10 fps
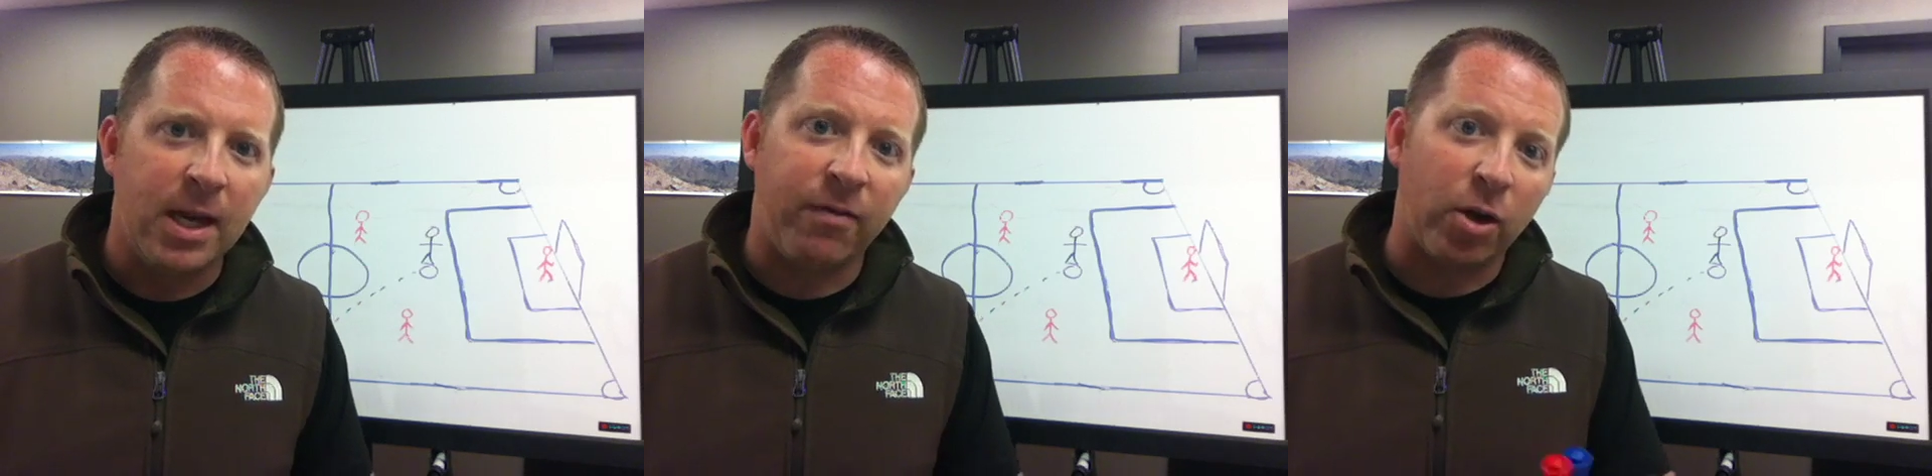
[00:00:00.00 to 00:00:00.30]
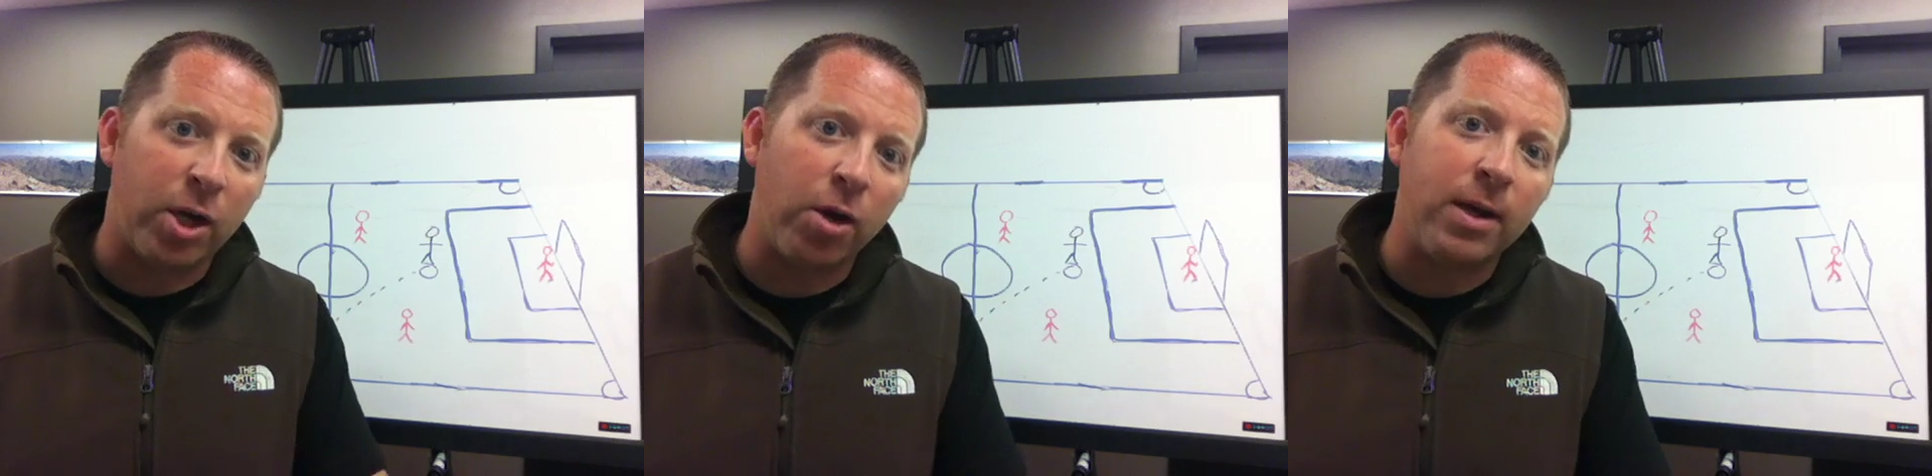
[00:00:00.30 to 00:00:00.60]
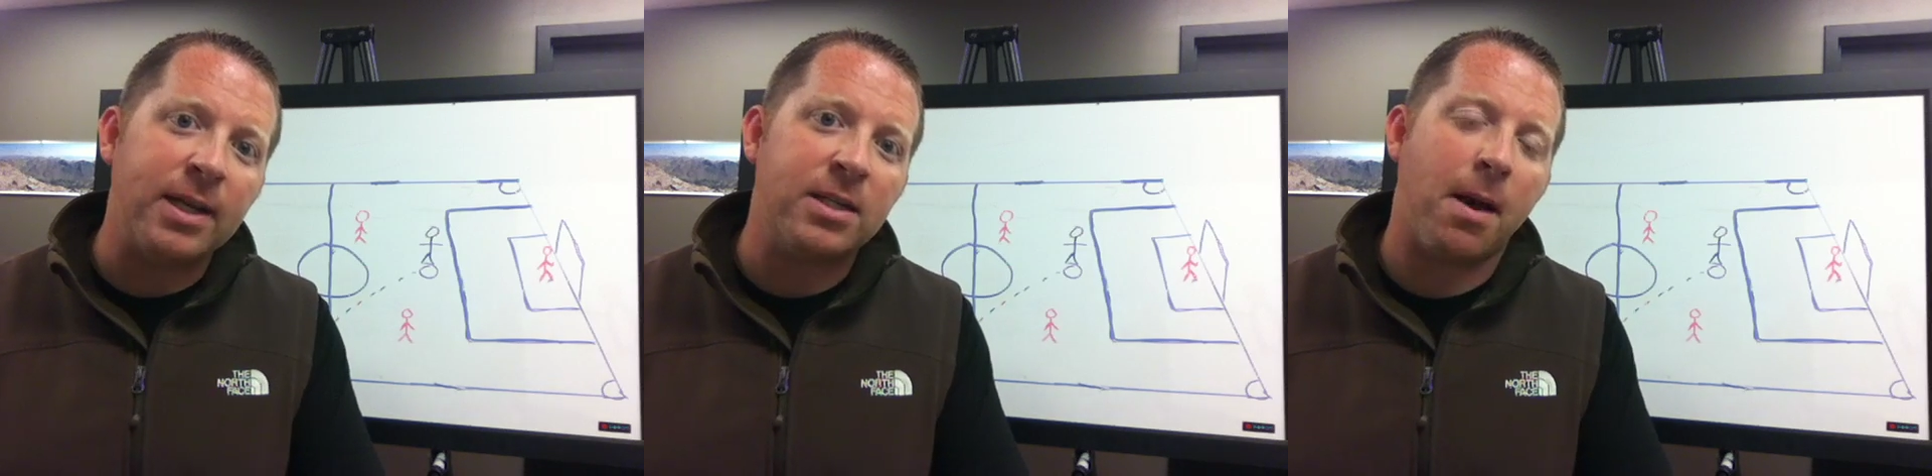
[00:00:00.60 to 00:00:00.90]
If you're
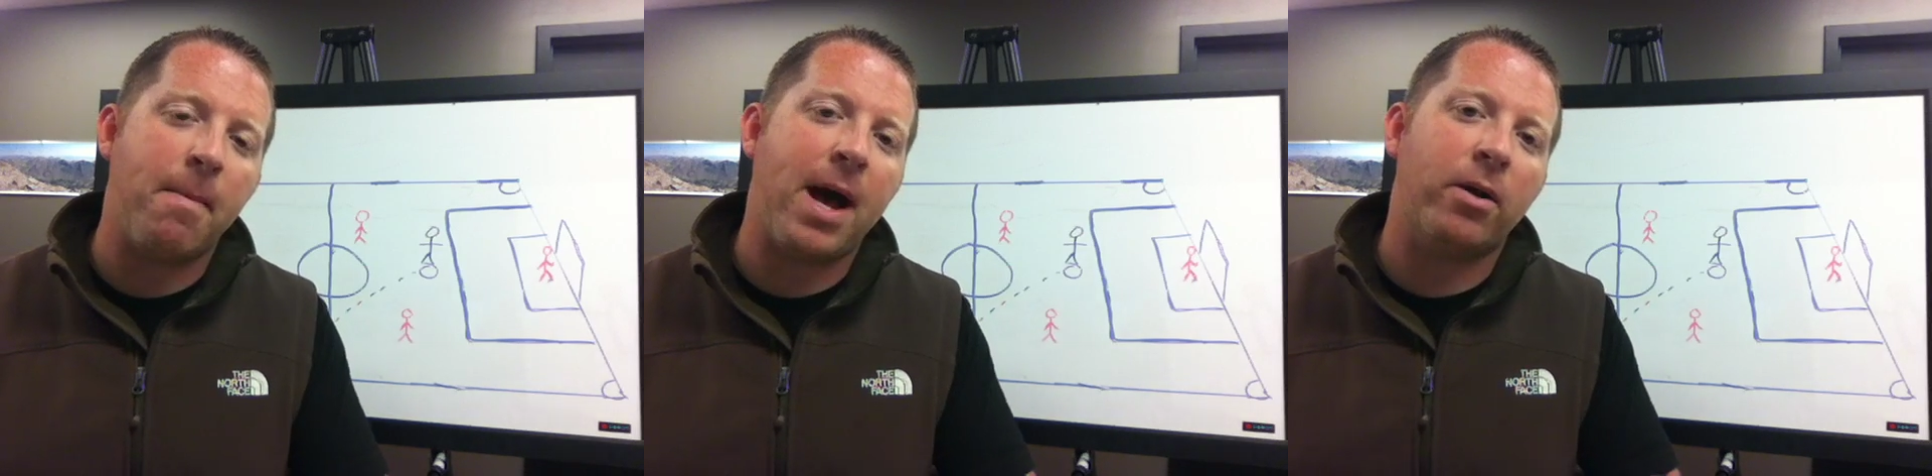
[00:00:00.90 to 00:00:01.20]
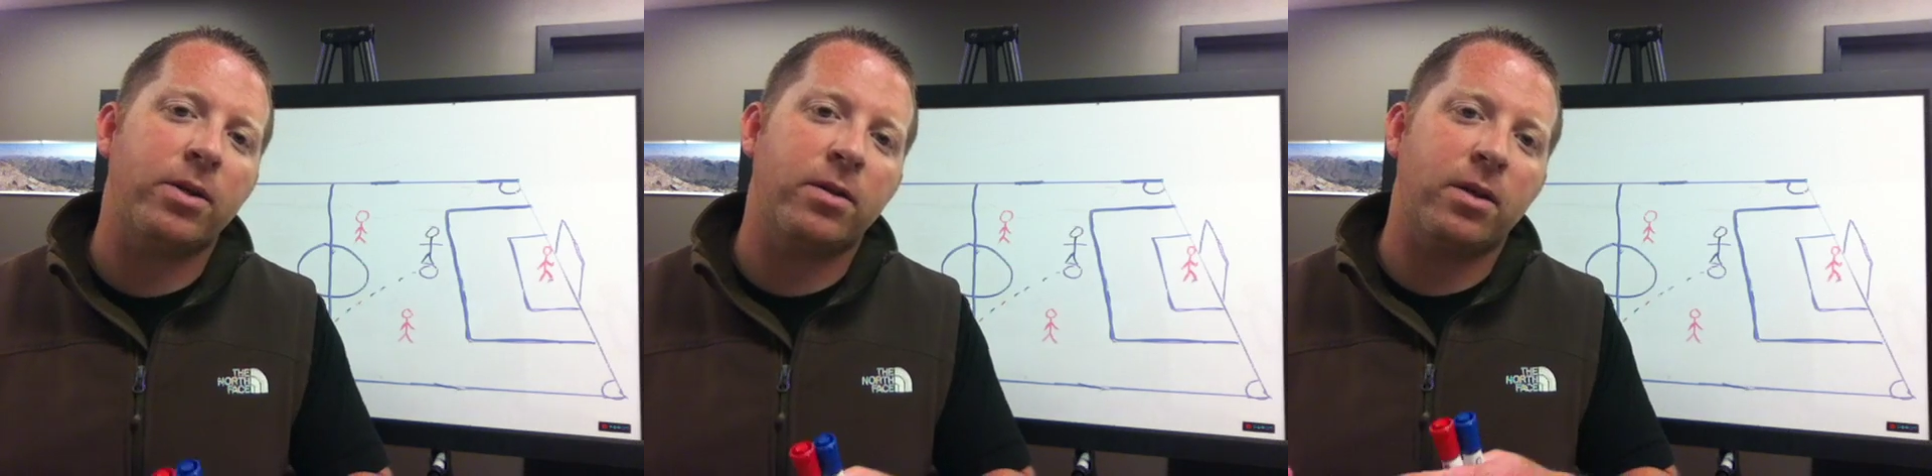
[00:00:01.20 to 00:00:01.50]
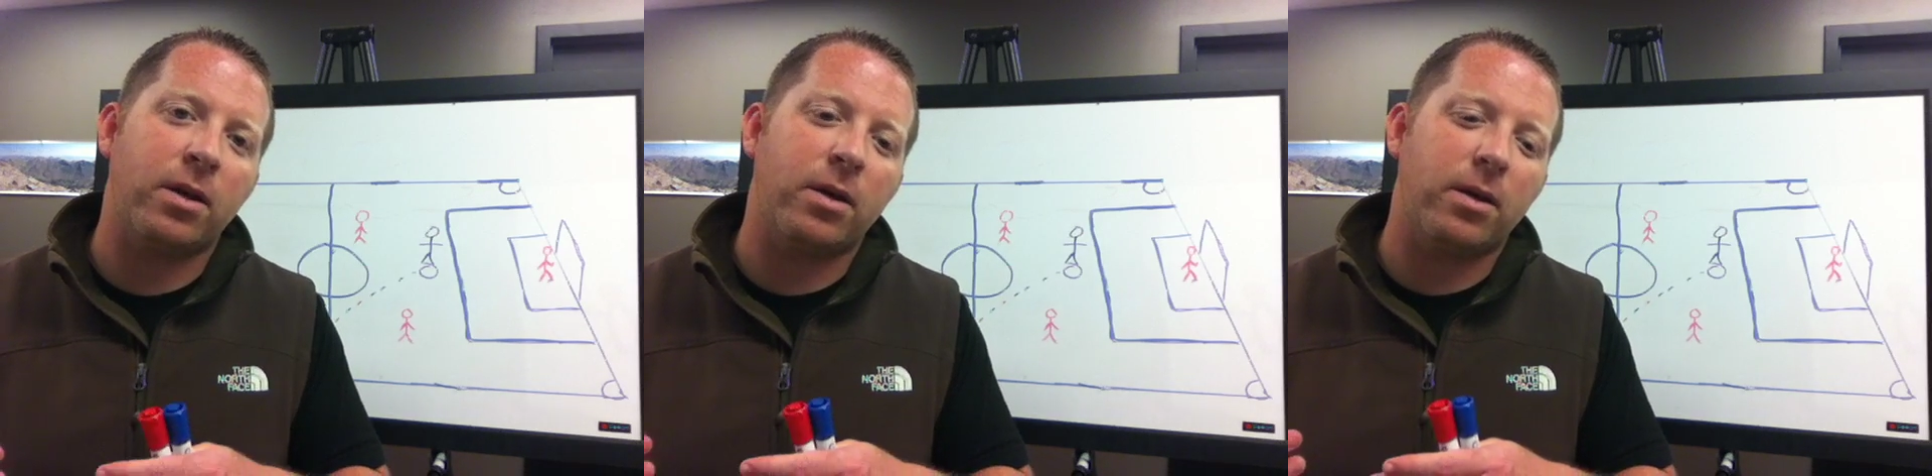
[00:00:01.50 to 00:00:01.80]
curious about
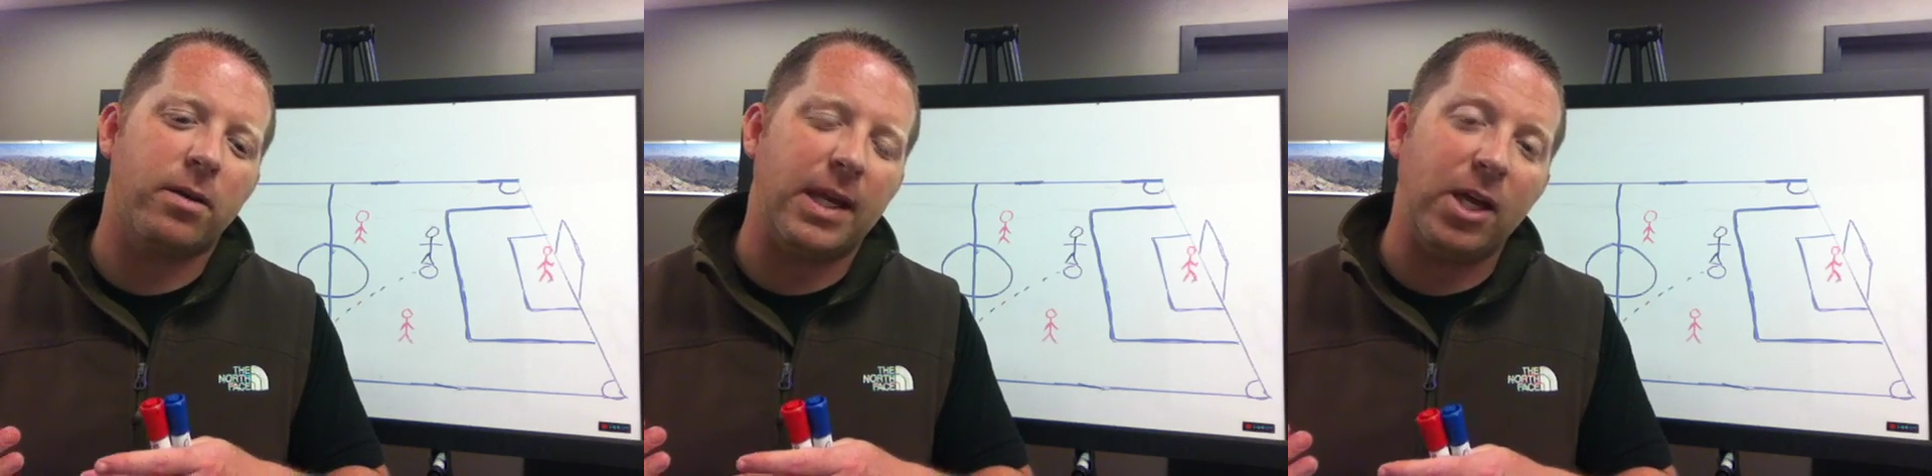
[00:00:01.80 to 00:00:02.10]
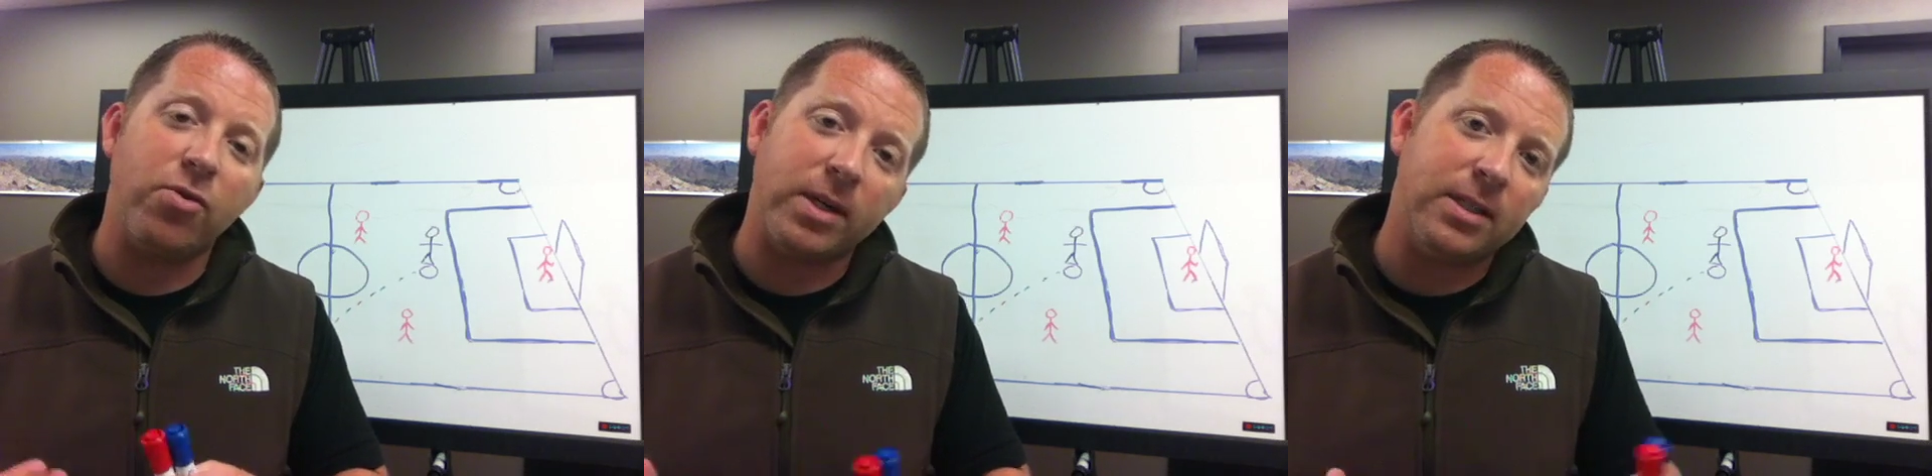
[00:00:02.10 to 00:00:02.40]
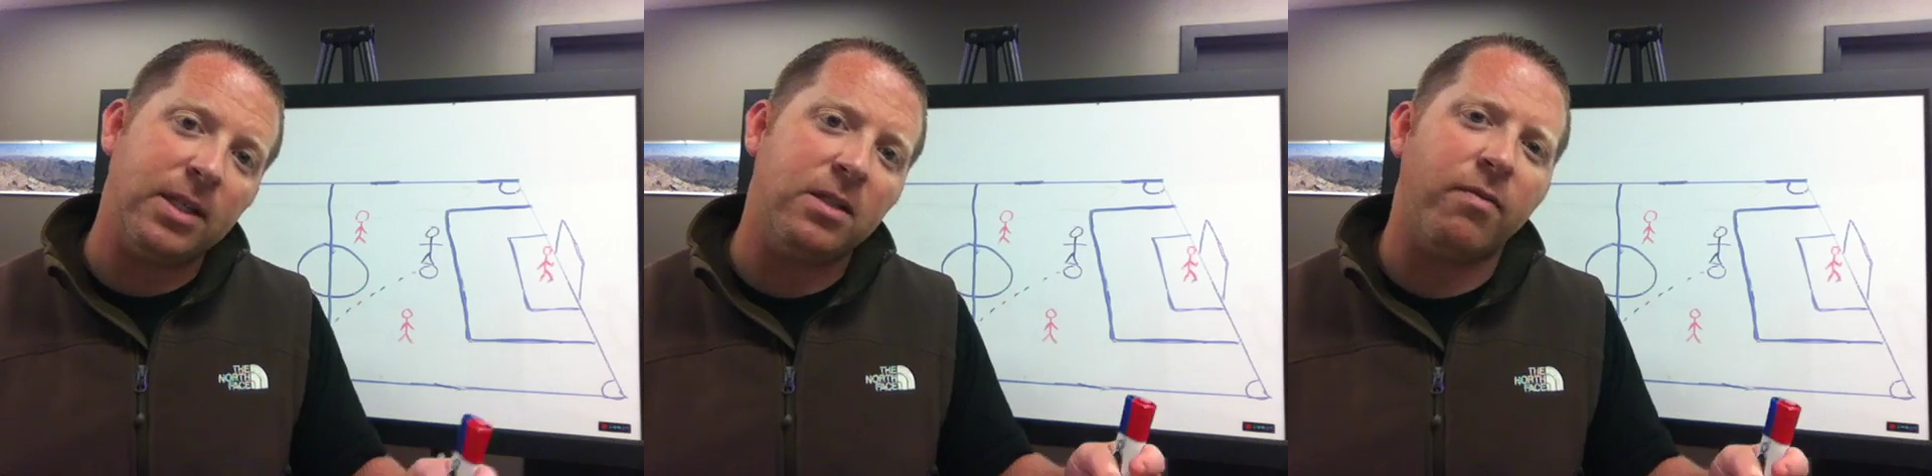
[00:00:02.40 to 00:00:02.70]
the
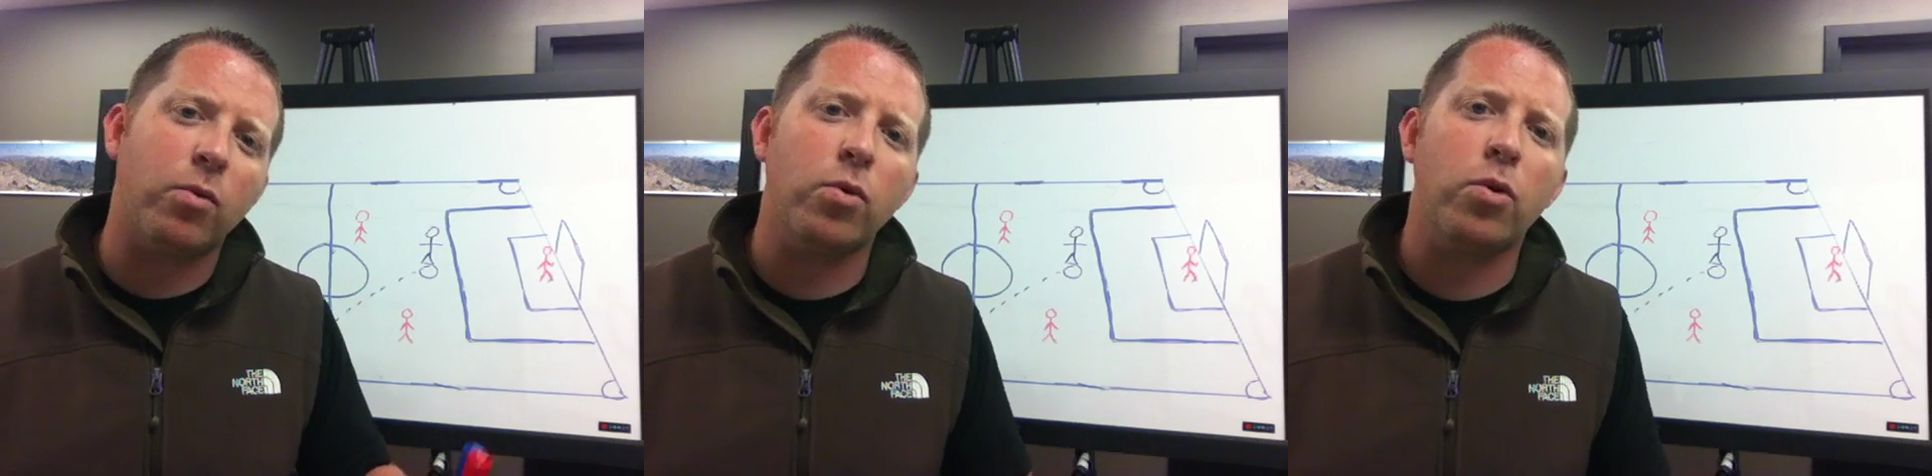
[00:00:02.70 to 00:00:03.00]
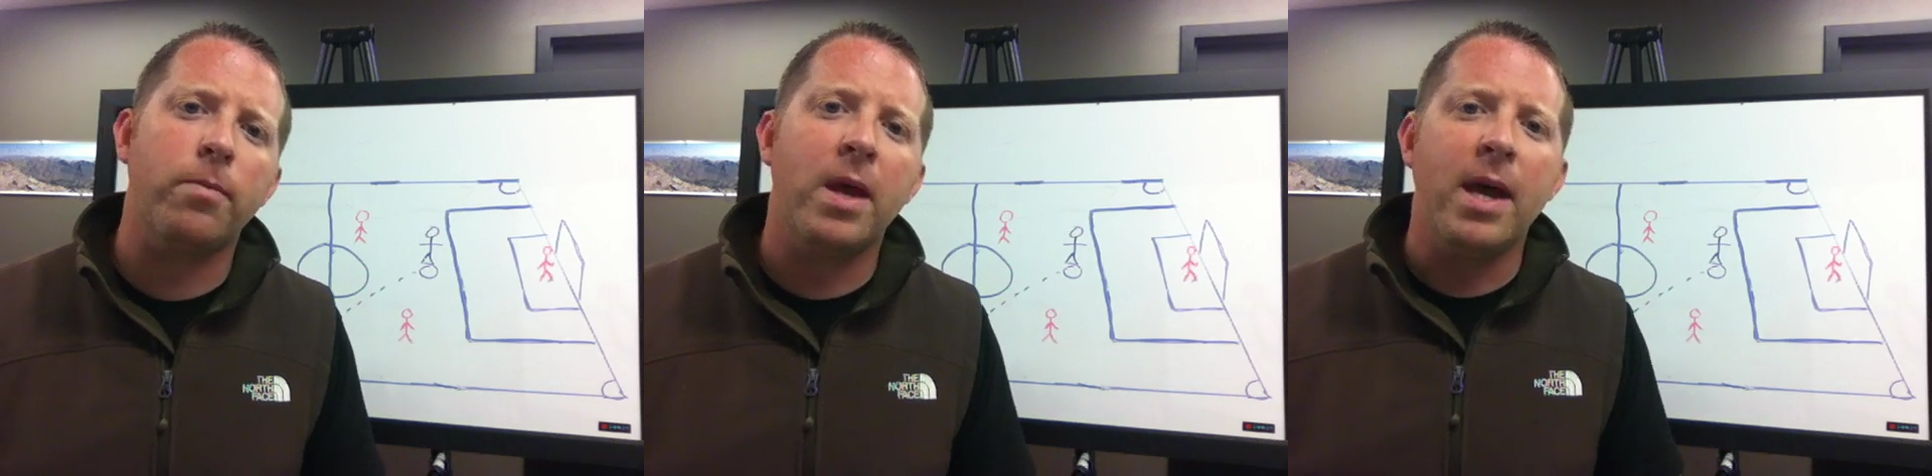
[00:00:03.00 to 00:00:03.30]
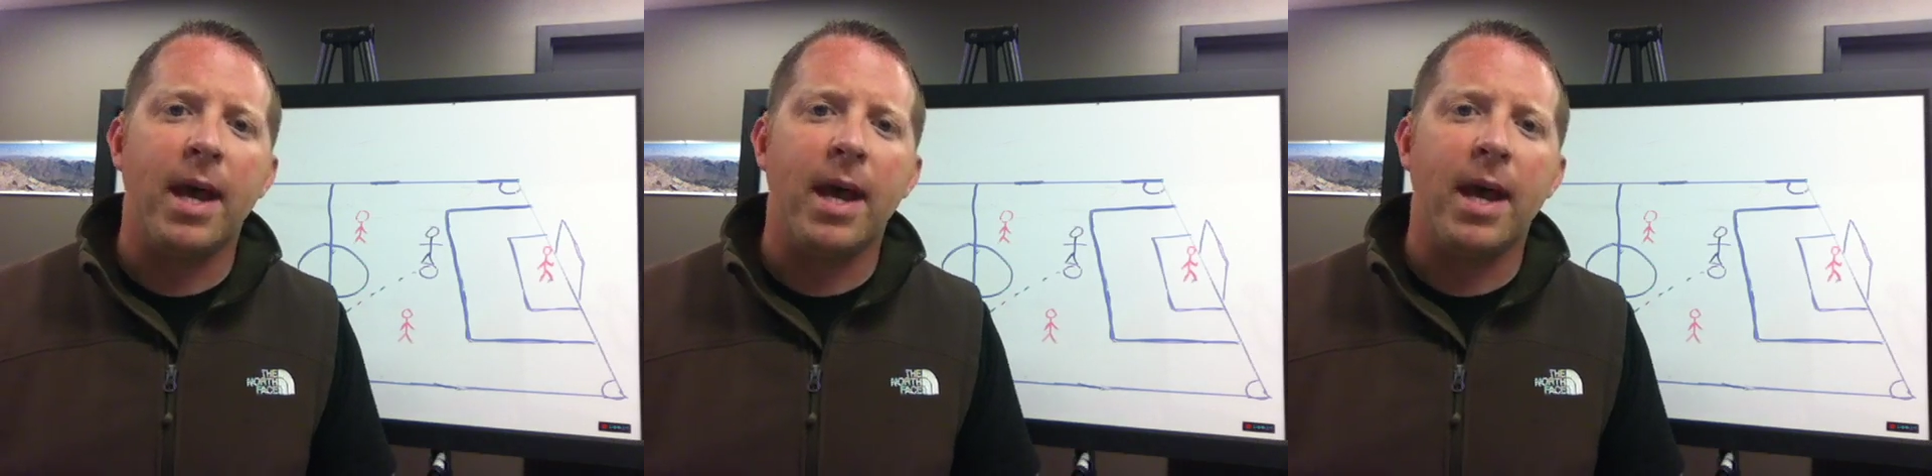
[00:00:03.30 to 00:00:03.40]
intricacies of the rule